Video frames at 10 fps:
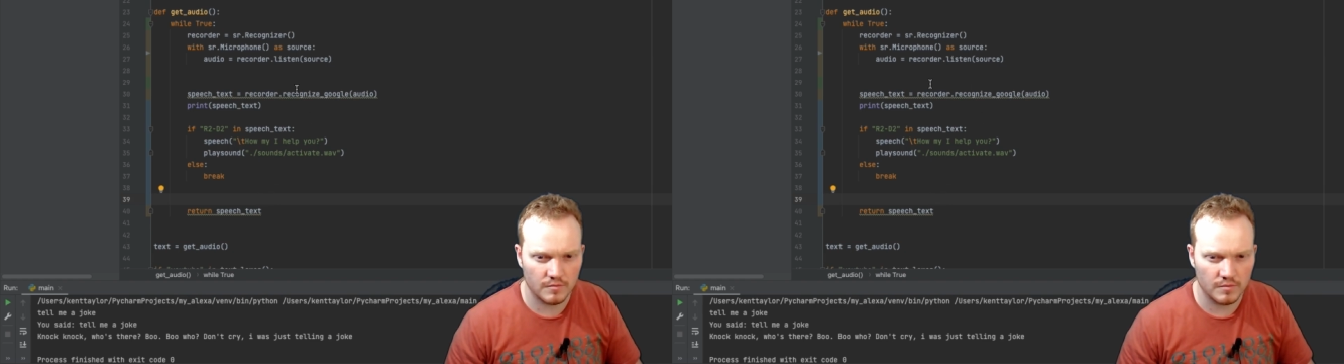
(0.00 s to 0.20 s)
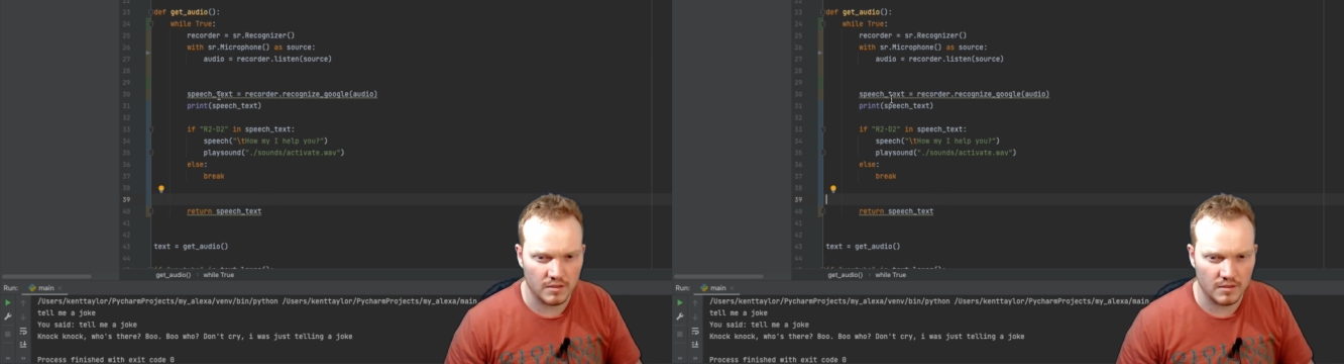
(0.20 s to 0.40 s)

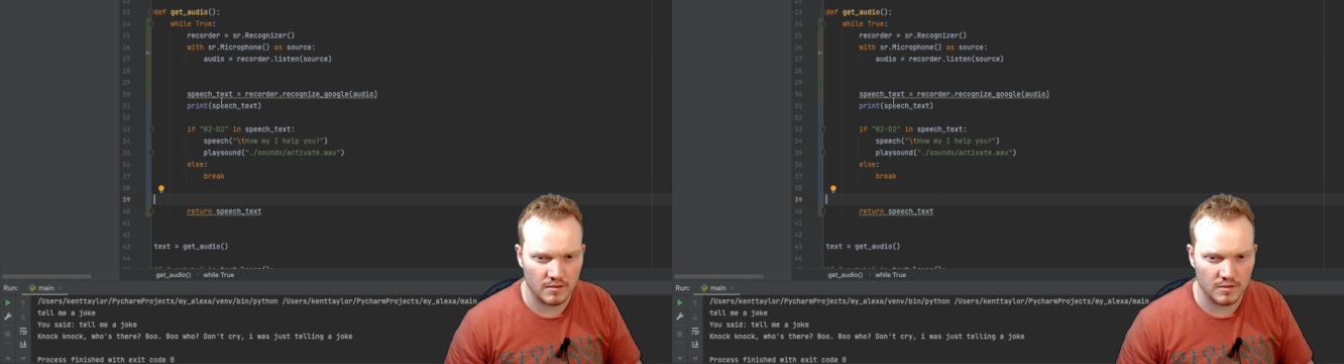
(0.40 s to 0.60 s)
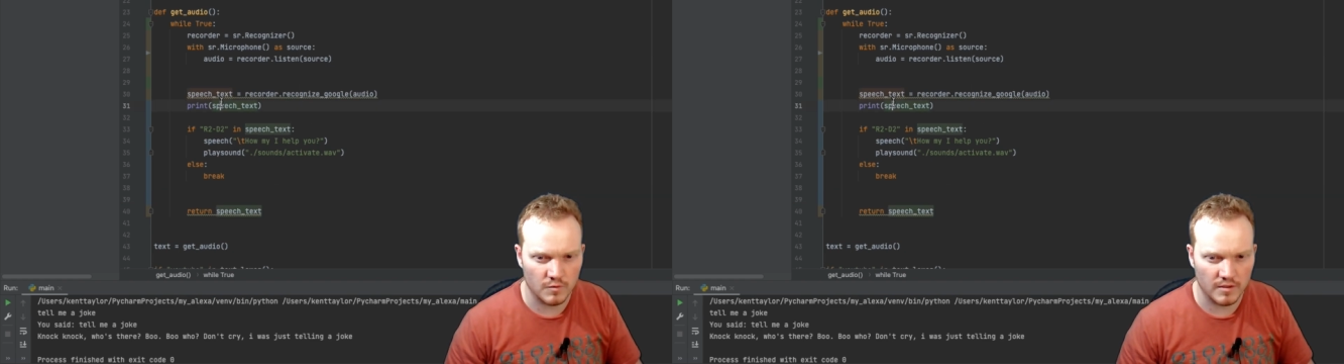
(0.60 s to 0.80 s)

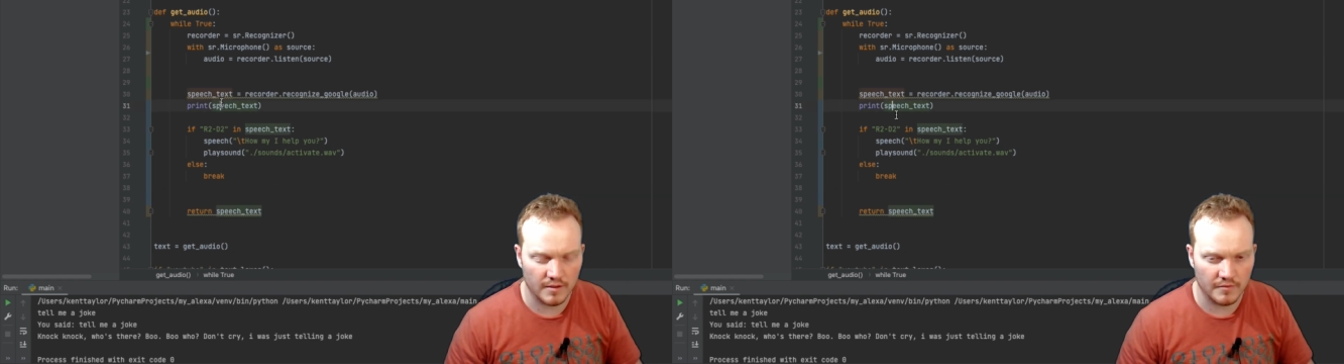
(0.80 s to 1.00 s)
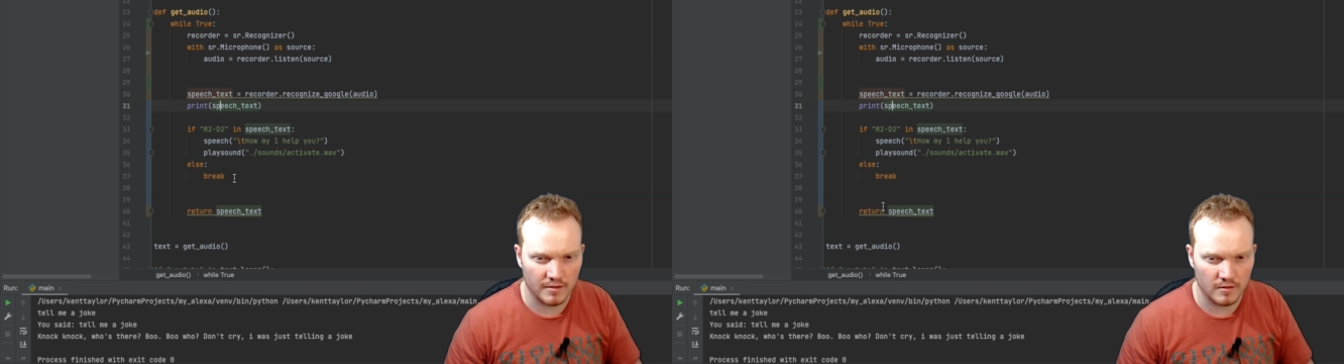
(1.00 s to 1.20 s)
because we
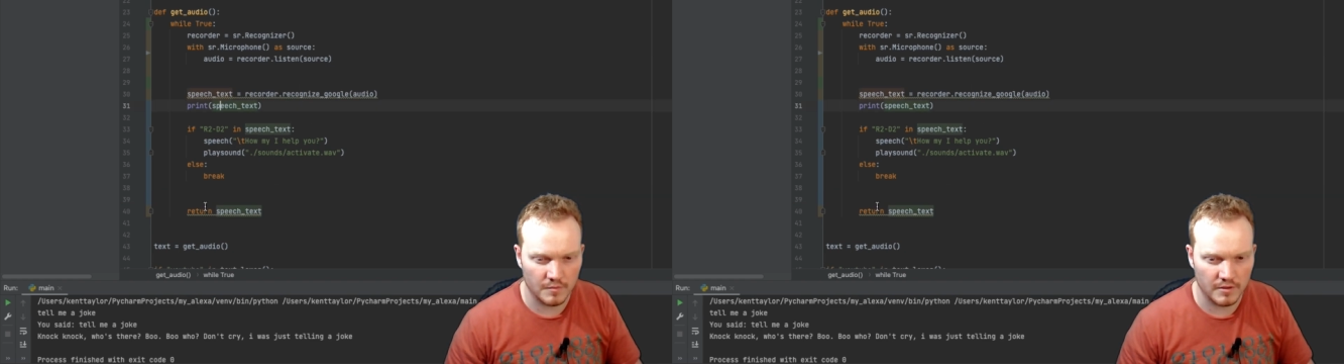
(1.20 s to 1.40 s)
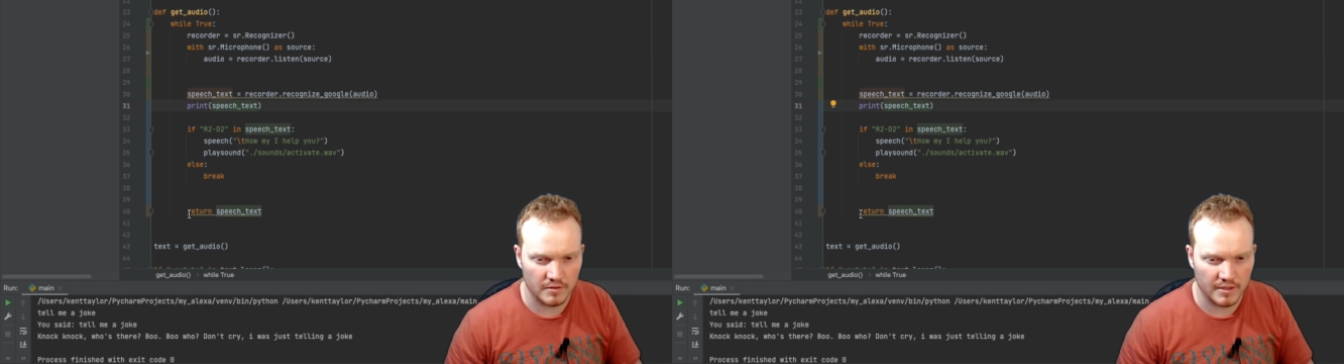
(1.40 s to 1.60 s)
have that
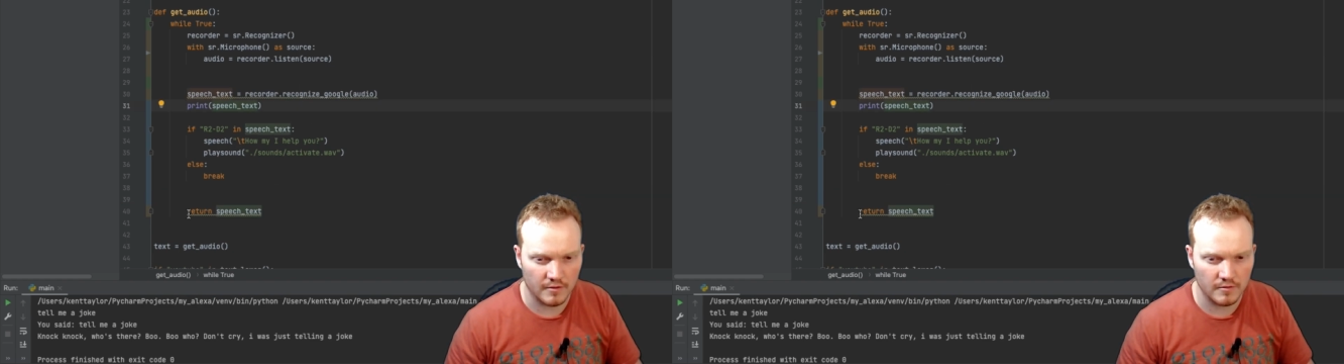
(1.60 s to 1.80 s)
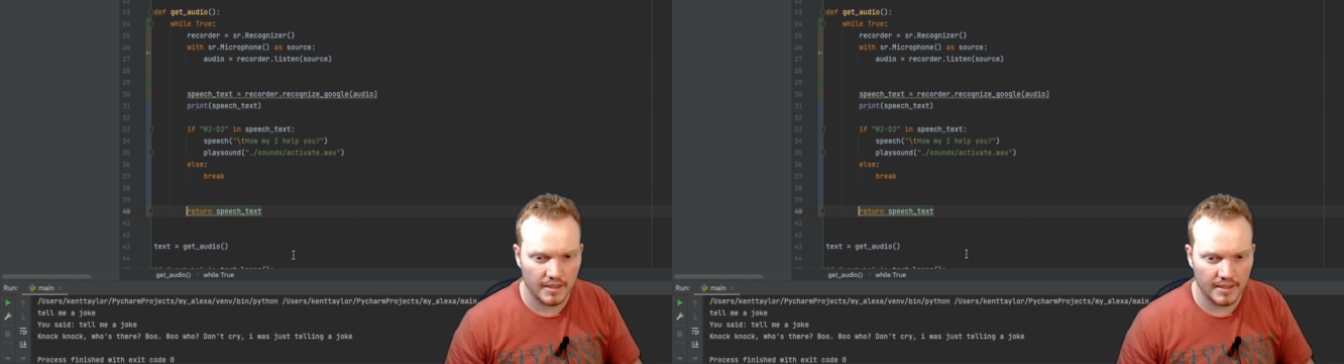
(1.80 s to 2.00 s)
up here now.